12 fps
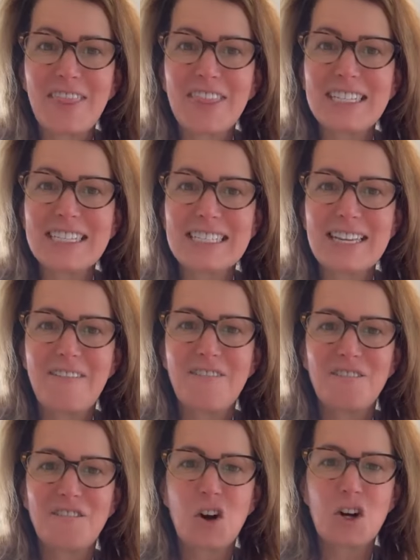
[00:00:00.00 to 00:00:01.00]
This is a
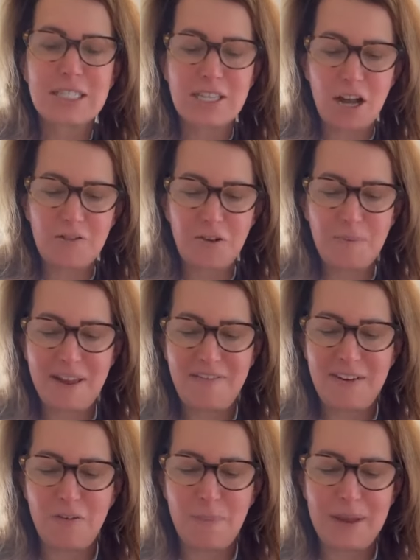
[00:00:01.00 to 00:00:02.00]
croissant from my
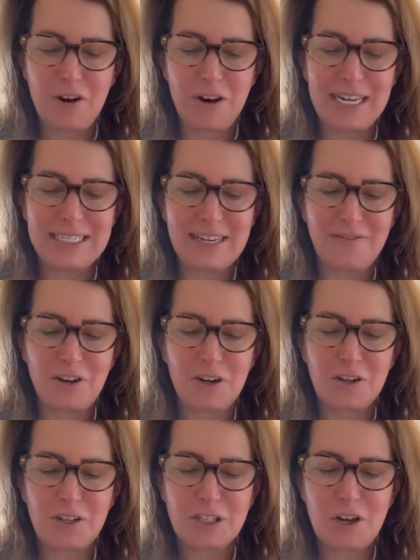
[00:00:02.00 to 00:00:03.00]
favorite bakery in Denver.
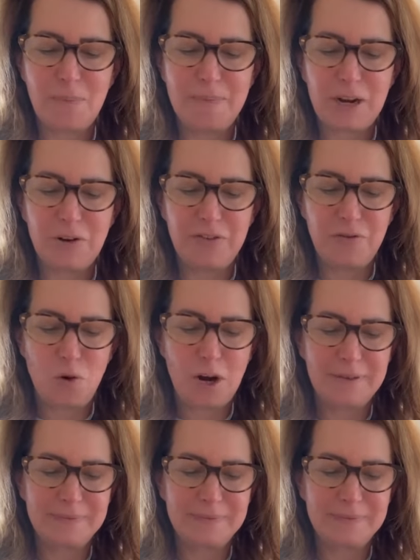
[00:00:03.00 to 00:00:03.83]
It's called Bakery 4.